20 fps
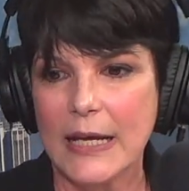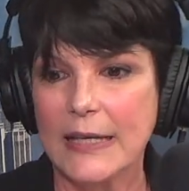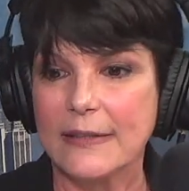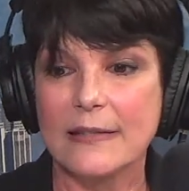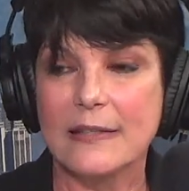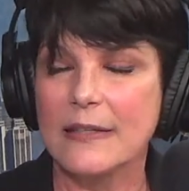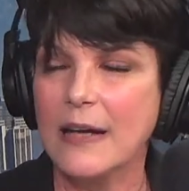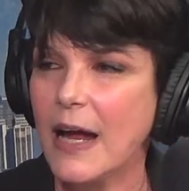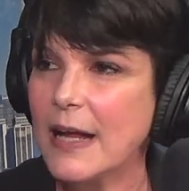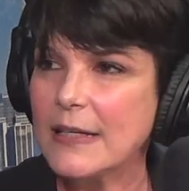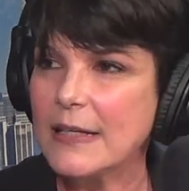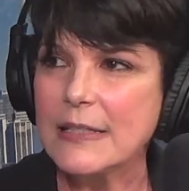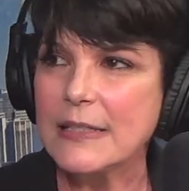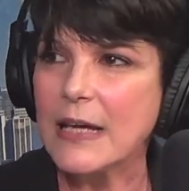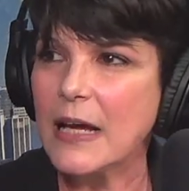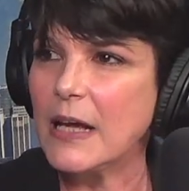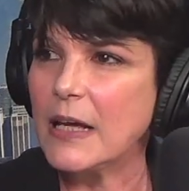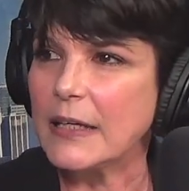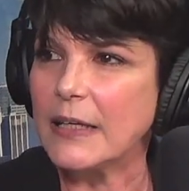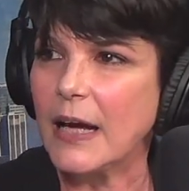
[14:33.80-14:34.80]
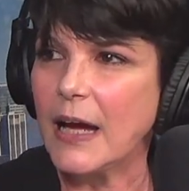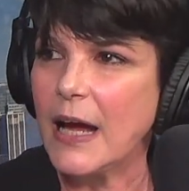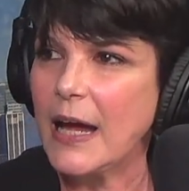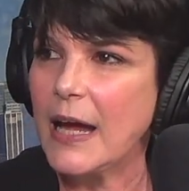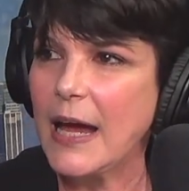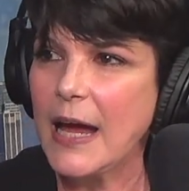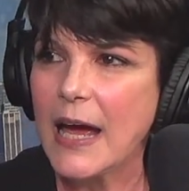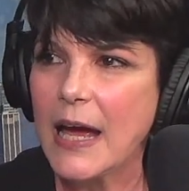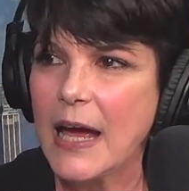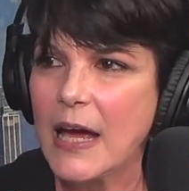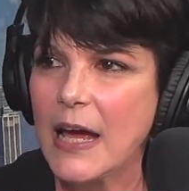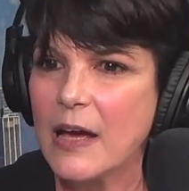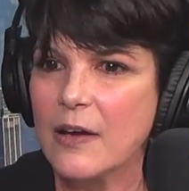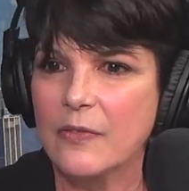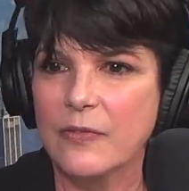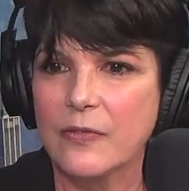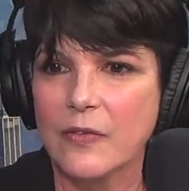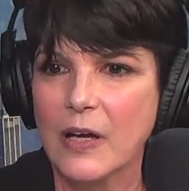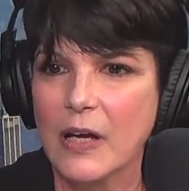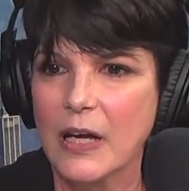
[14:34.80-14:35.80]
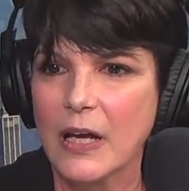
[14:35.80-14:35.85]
It's not done. I have...